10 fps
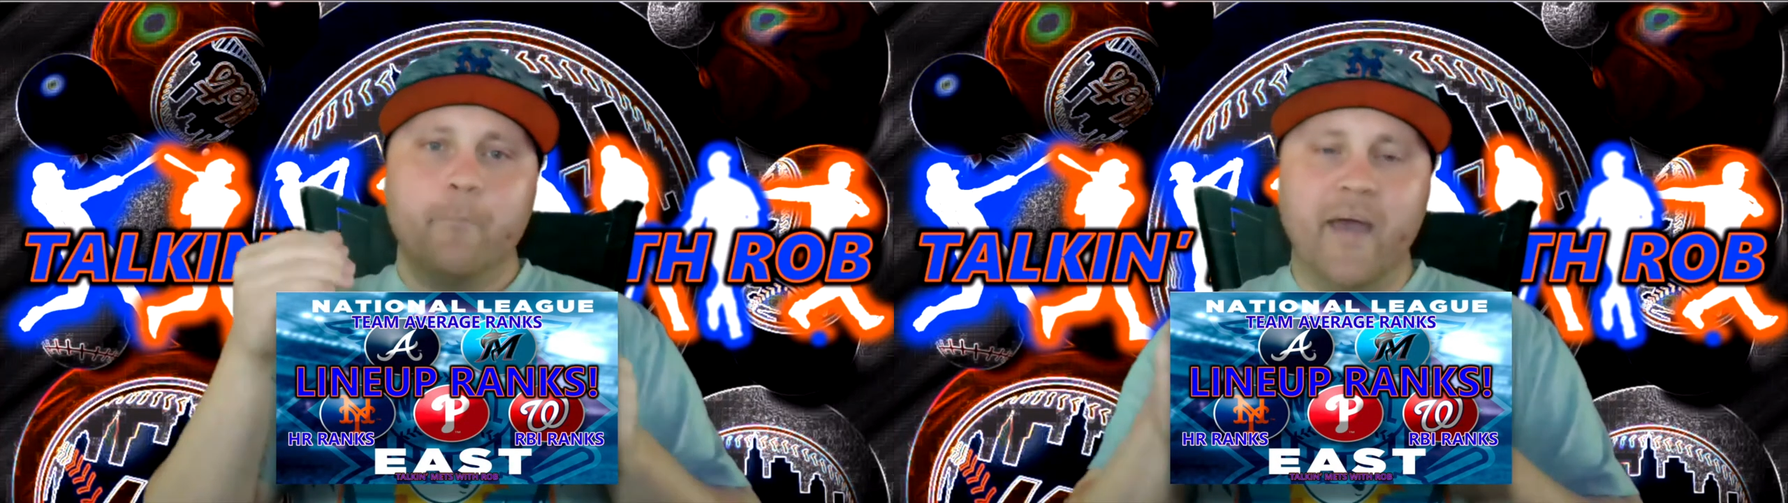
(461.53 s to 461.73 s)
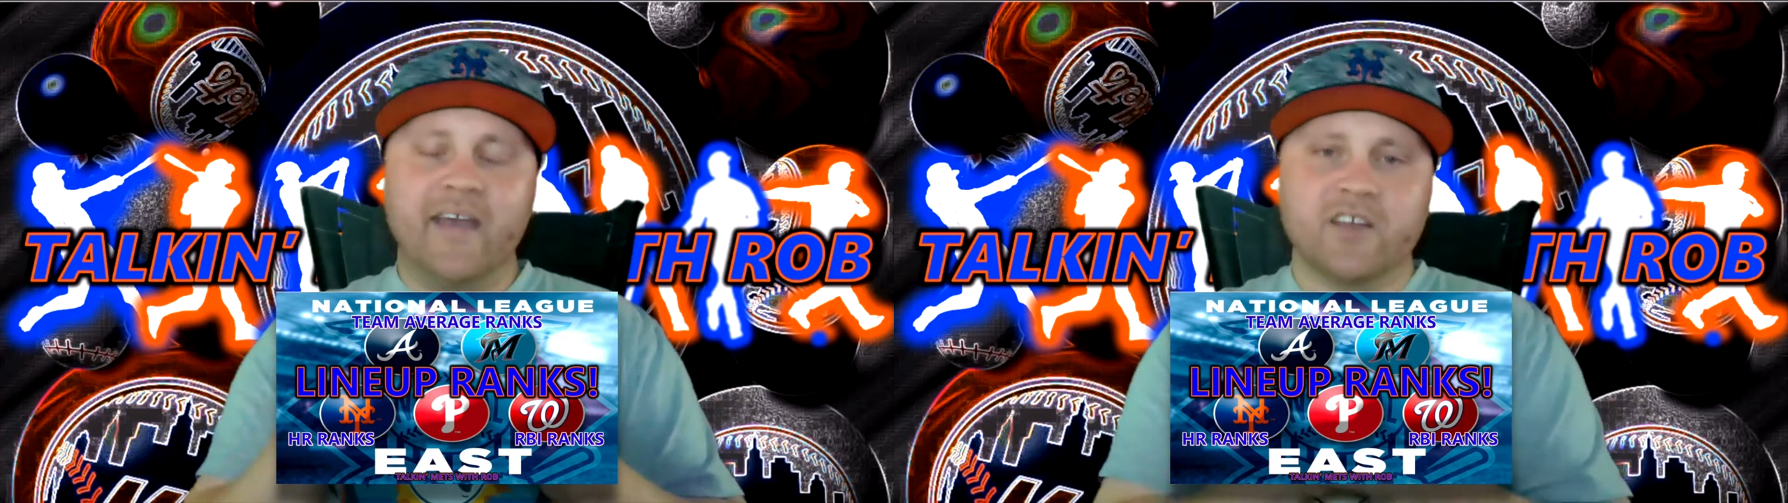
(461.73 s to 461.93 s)

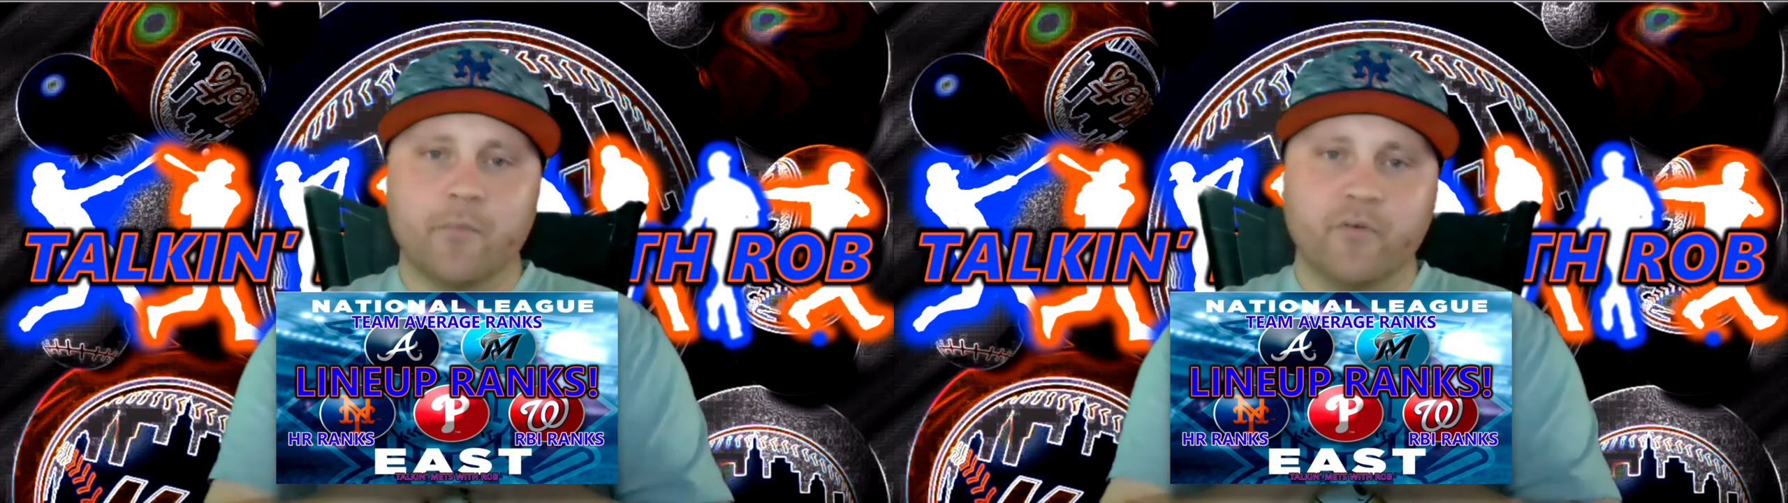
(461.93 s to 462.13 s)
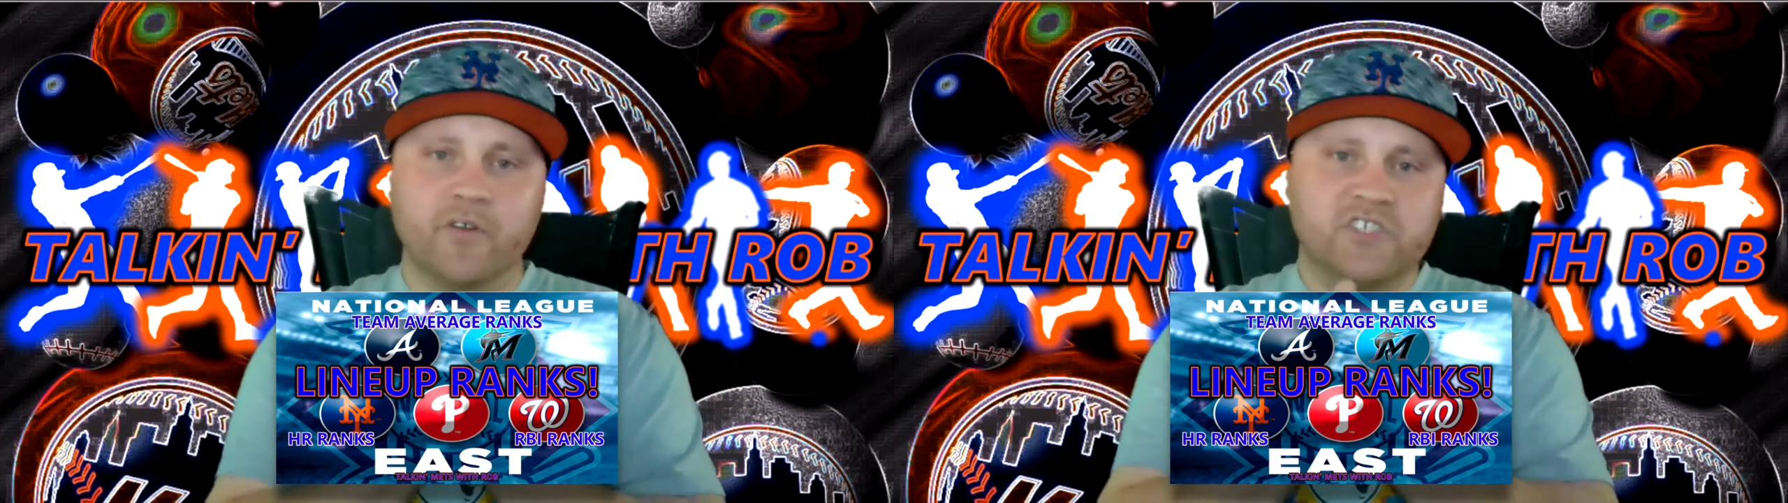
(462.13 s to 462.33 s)
based
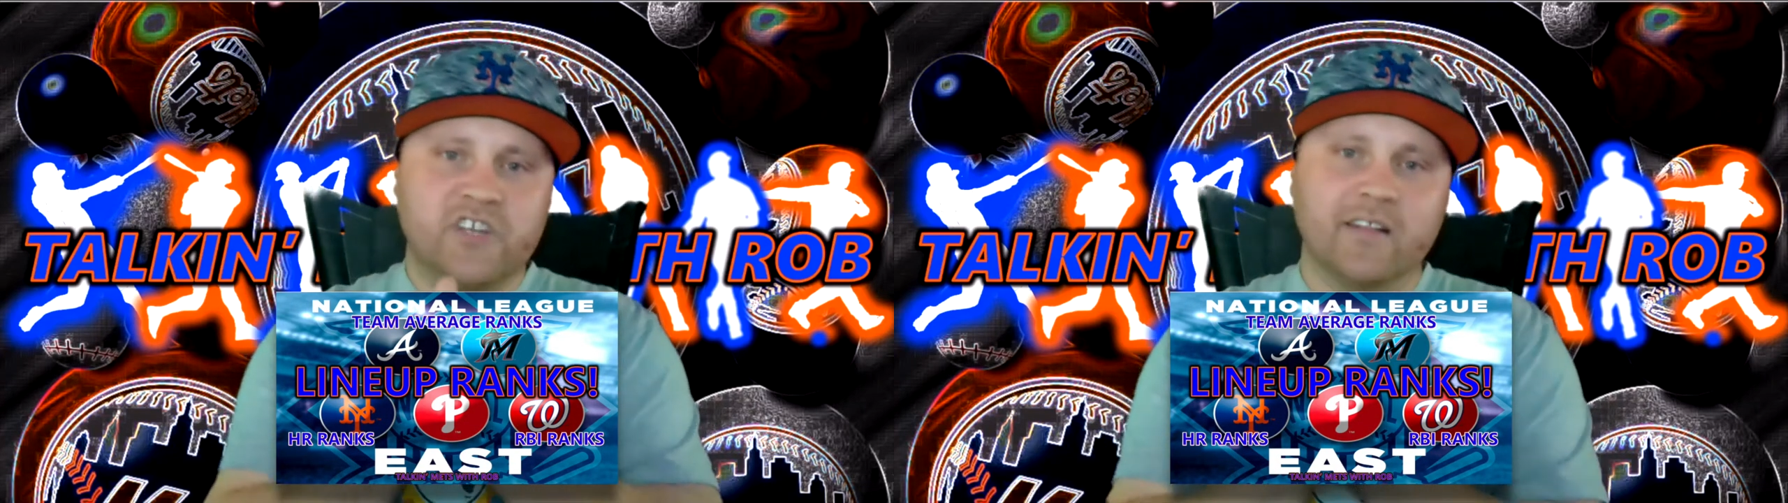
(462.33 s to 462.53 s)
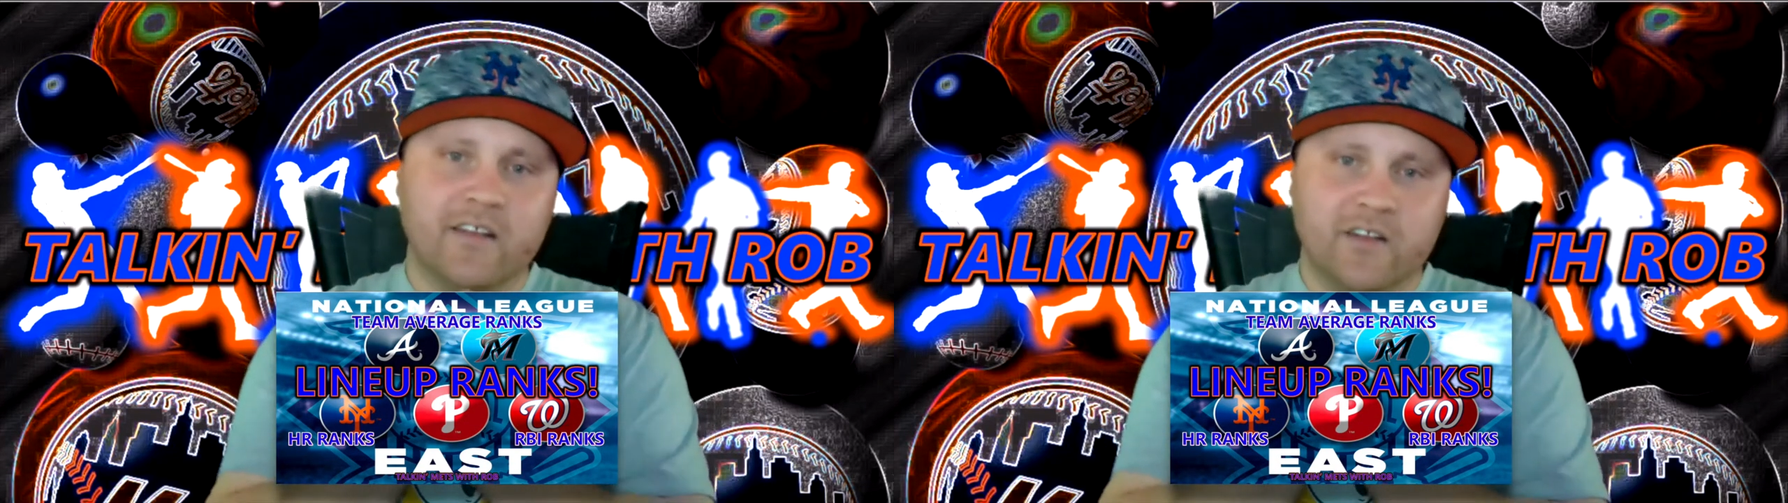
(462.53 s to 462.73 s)
on
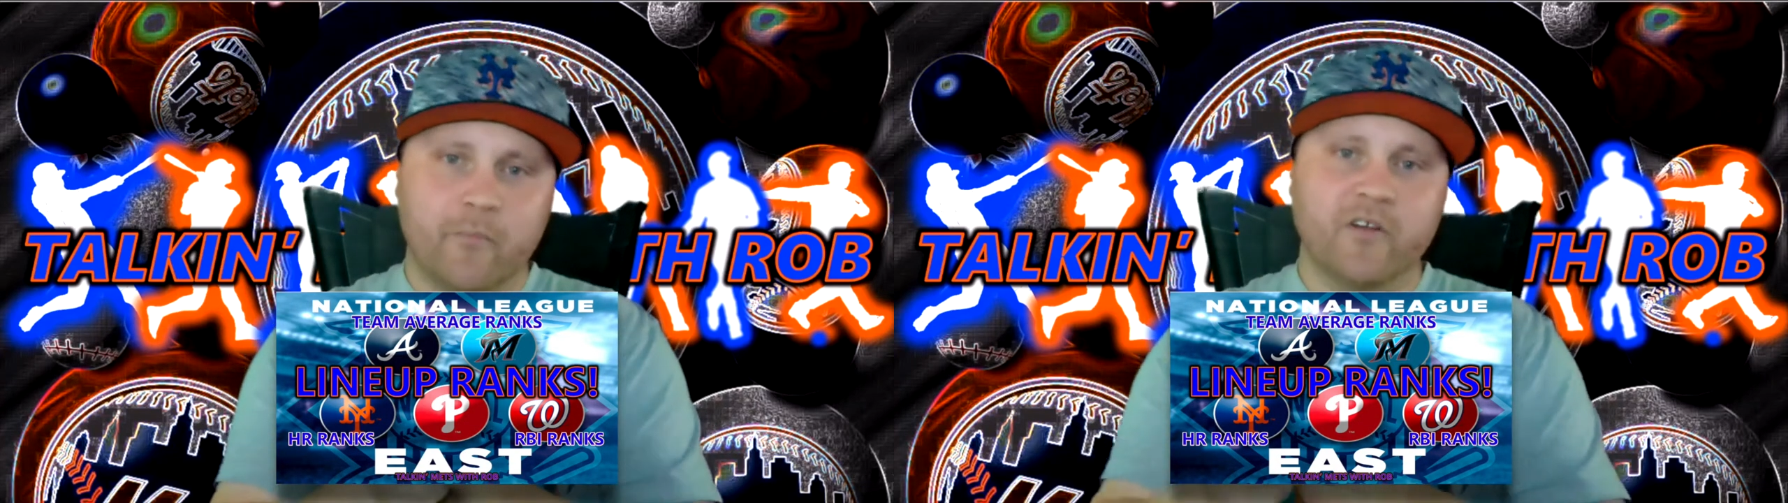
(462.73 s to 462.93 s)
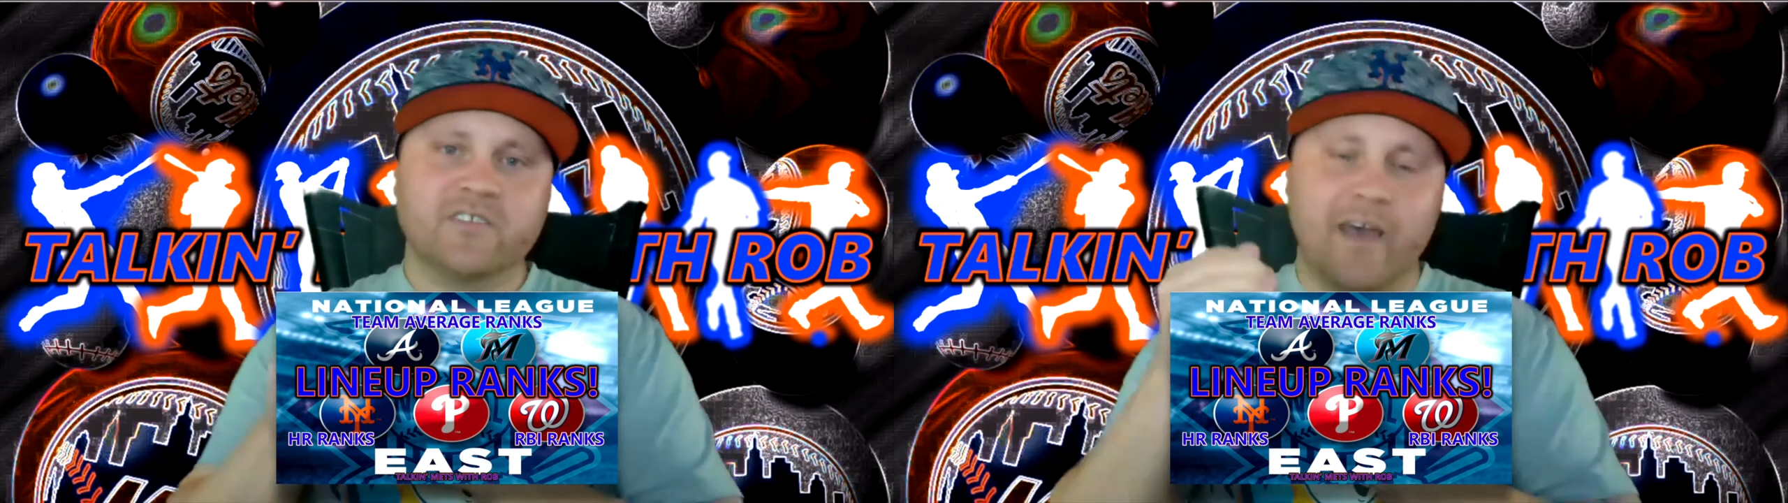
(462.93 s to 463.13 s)
projected
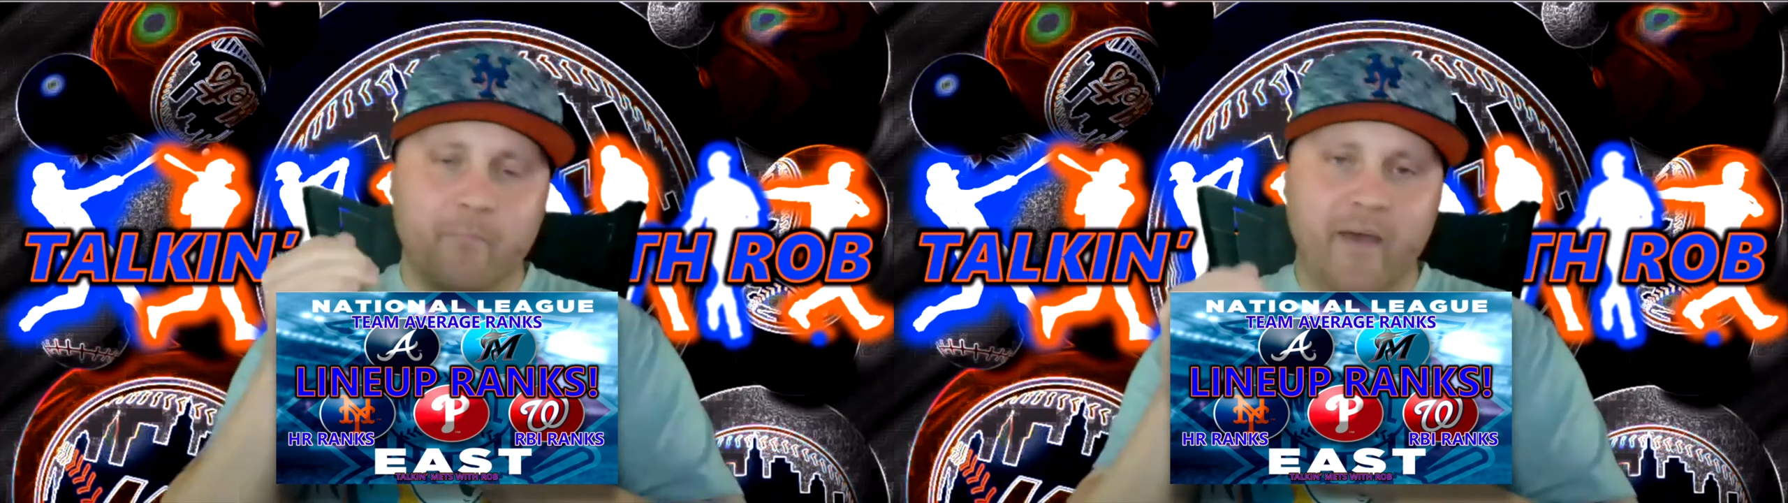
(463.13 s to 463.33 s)
numbers and